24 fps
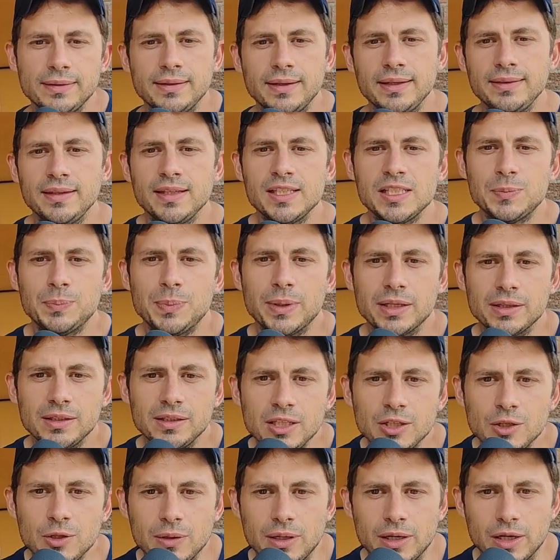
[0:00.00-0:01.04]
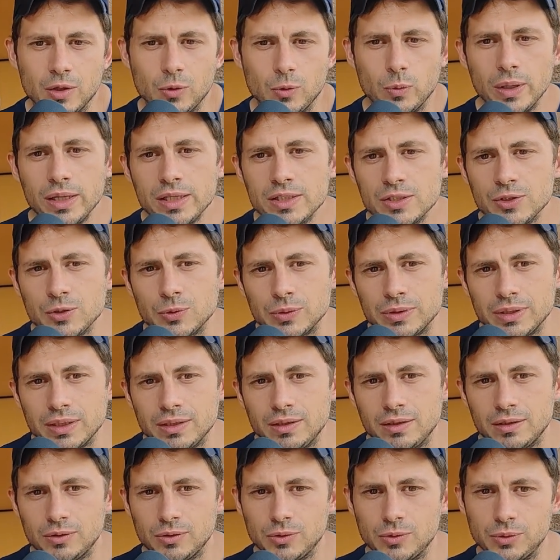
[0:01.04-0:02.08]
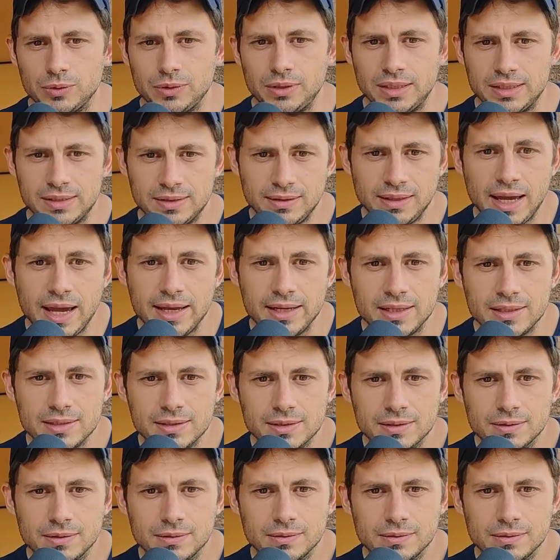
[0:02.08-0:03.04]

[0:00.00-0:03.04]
that is particularly well suited to these tiles.